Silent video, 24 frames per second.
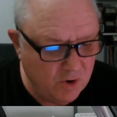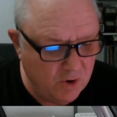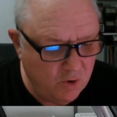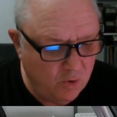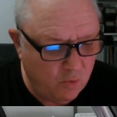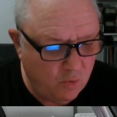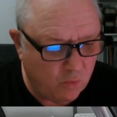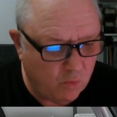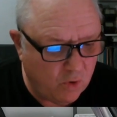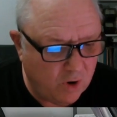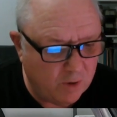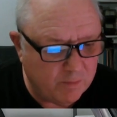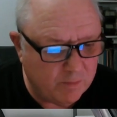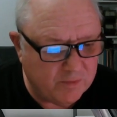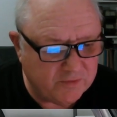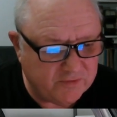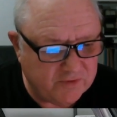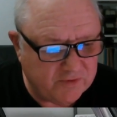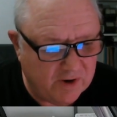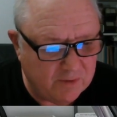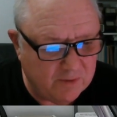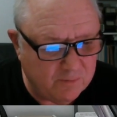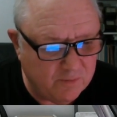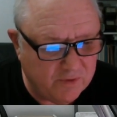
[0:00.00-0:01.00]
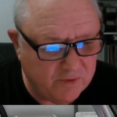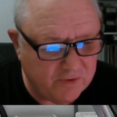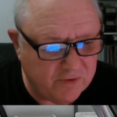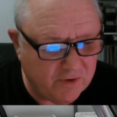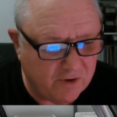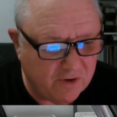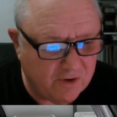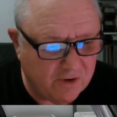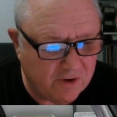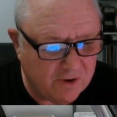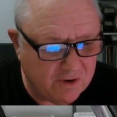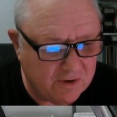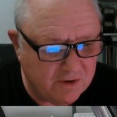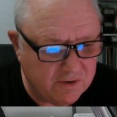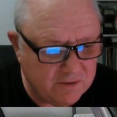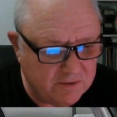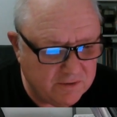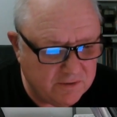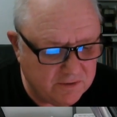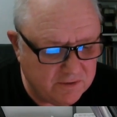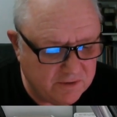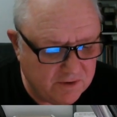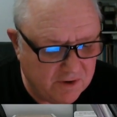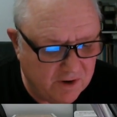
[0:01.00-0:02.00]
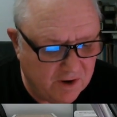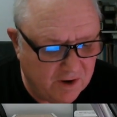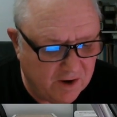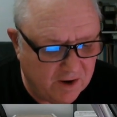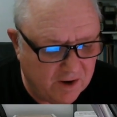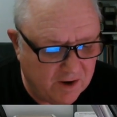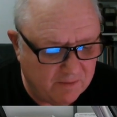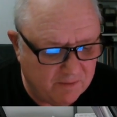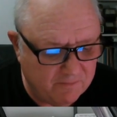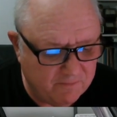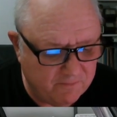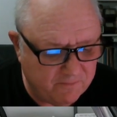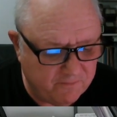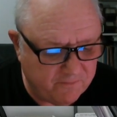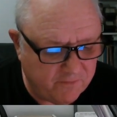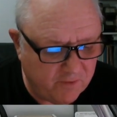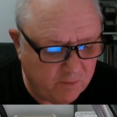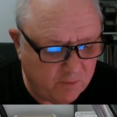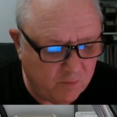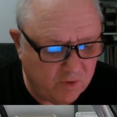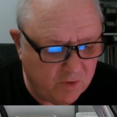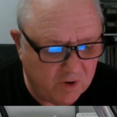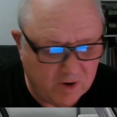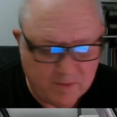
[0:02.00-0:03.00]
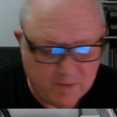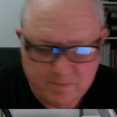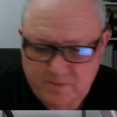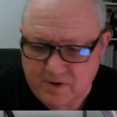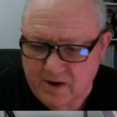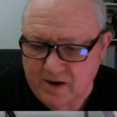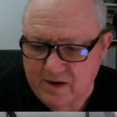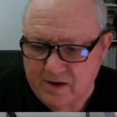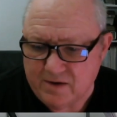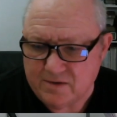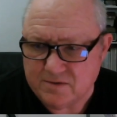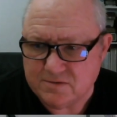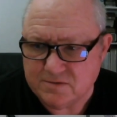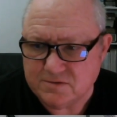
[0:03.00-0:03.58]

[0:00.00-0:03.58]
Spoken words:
We're almost done with our firmware update.